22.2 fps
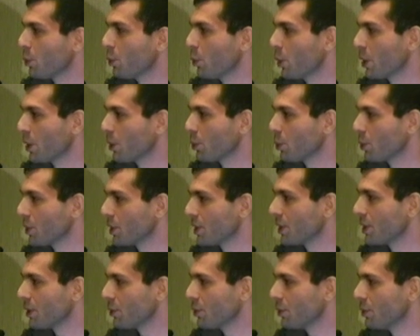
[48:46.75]
what it
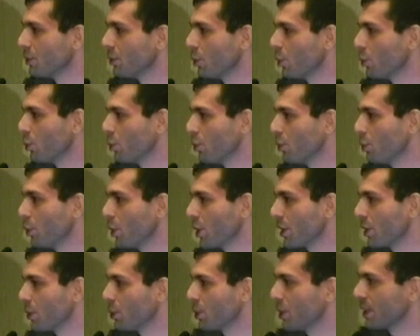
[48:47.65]

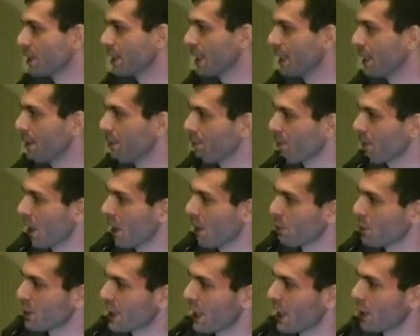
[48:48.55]
was
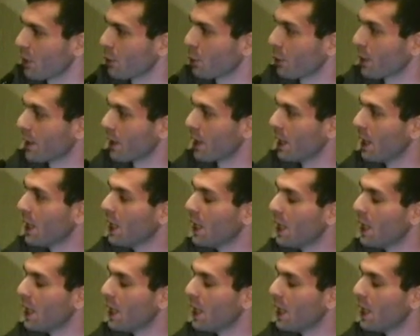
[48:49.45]
obfuscated with.